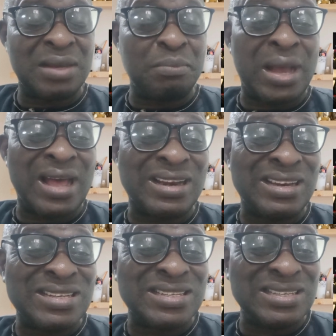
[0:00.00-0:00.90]
by
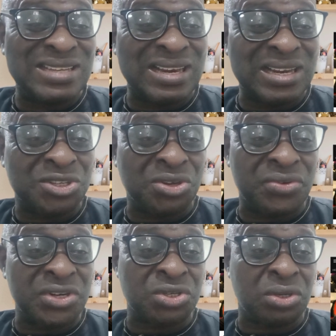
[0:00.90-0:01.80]
releasing the election
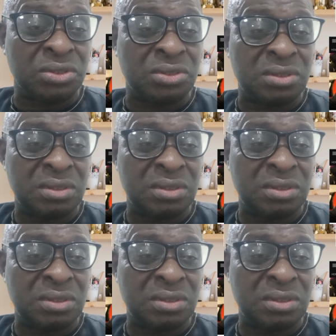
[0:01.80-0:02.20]
results,